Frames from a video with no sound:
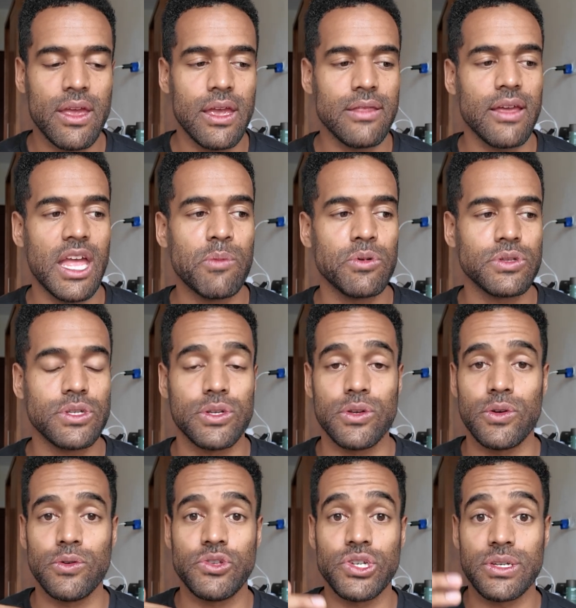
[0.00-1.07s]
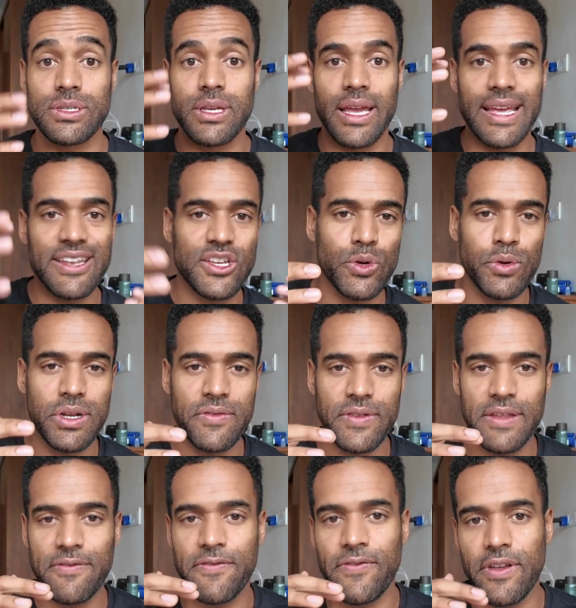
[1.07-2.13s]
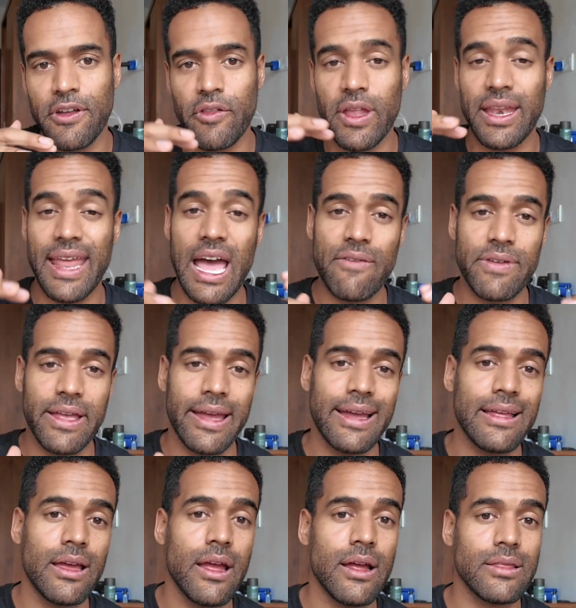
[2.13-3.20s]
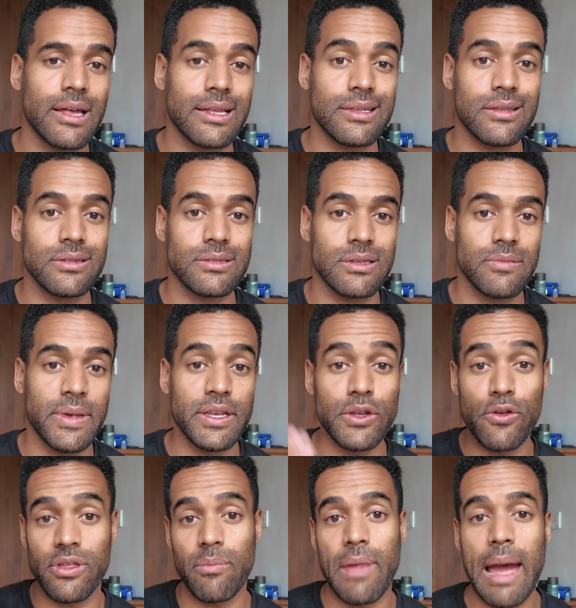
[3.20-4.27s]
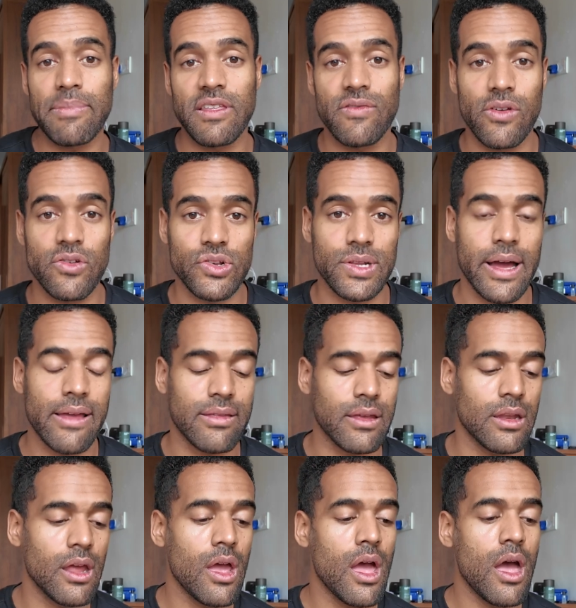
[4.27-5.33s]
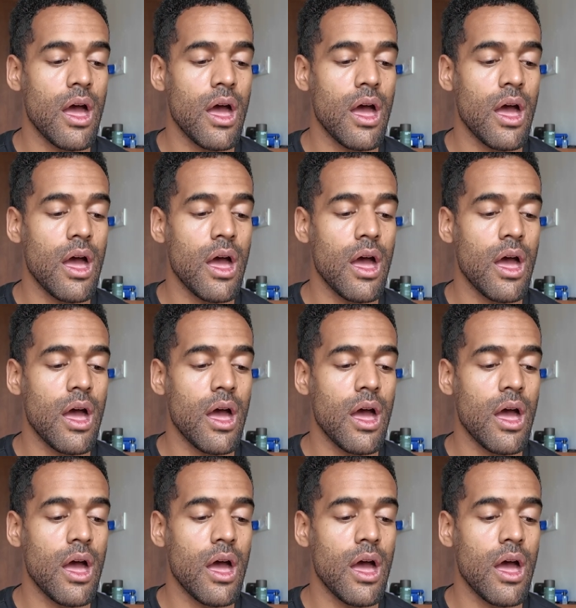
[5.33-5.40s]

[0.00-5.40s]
he's able to just intuitively feel and navigate that system and use a map to visualize it.